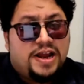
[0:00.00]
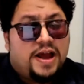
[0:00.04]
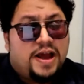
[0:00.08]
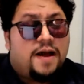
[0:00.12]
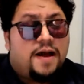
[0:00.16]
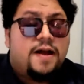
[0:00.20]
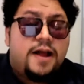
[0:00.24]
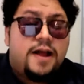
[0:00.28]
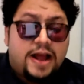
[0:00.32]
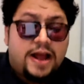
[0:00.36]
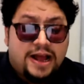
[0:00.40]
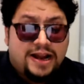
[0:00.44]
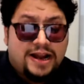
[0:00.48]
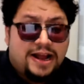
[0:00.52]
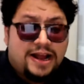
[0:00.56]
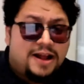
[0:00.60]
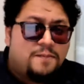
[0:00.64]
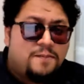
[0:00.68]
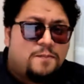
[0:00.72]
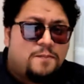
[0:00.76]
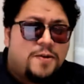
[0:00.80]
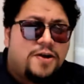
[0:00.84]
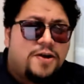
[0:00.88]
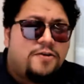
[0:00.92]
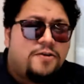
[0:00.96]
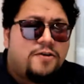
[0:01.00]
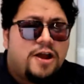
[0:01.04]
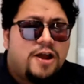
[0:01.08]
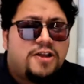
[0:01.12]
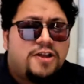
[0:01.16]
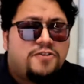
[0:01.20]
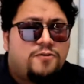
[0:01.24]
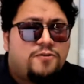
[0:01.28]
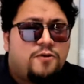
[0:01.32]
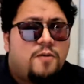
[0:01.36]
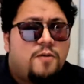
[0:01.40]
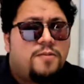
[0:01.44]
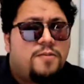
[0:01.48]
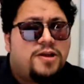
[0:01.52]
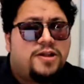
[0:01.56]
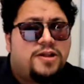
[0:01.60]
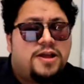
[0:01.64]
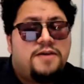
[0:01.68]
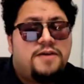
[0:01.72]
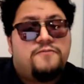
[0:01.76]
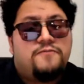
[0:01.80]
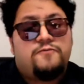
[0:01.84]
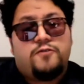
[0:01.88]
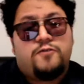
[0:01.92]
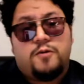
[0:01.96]
and help in transforming them
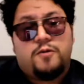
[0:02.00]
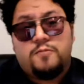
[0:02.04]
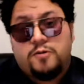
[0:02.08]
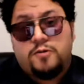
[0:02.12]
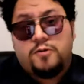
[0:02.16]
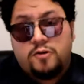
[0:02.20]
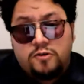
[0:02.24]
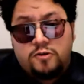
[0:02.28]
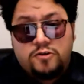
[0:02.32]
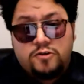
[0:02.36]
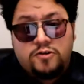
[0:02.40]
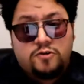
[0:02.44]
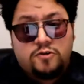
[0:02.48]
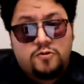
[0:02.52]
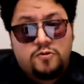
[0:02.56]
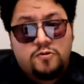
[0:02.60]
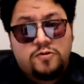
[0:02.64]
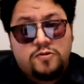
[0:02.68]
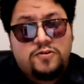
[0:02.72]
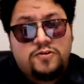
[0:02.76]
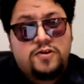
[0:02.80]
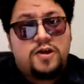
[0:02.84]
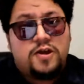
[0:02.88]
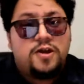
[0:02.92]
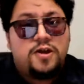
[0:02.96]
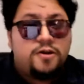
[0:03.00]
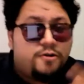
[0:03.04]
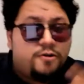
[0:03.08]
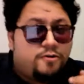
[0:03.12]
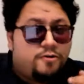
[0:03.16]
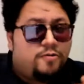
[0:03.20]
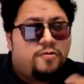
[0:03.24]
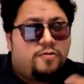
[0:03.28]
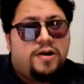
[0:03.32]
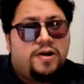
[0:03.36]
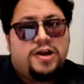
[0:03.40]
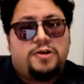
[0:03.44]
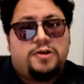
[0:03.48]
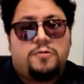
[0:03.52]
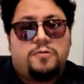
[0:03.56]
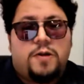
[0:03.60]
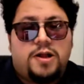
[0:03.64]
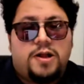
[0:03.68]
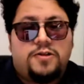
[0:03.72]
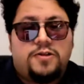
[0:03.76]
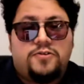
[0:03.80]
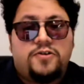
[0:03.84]
from good schools to great ones.